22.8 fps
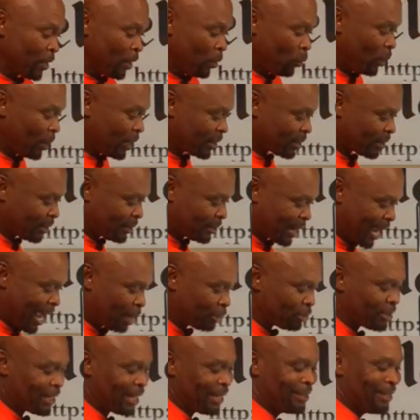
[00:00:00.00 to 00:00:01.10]
When there's a
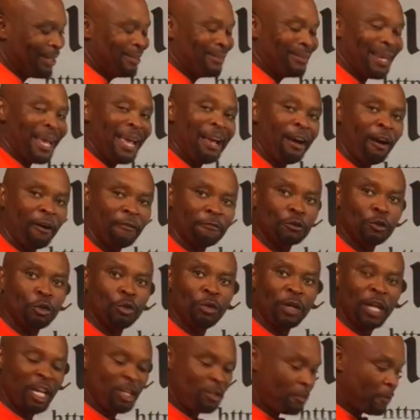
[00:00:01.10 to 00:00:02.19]
doubt, take the day off 2
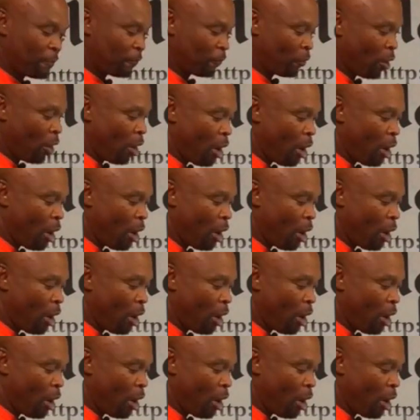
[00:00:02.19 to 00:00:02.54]
days before.